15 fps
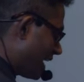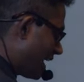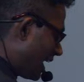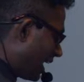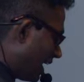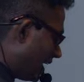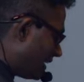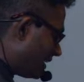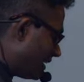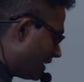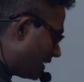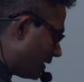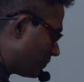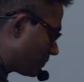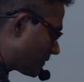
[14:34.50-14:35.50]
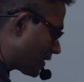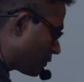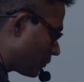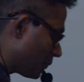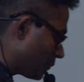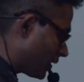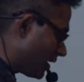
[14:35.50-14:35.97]
and
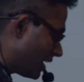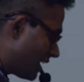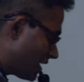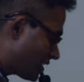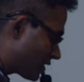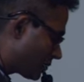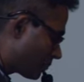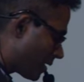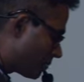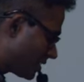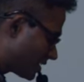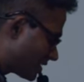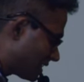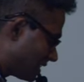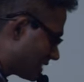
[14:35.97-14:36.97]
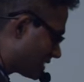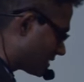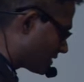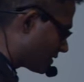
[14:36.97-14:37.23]
when Nature published this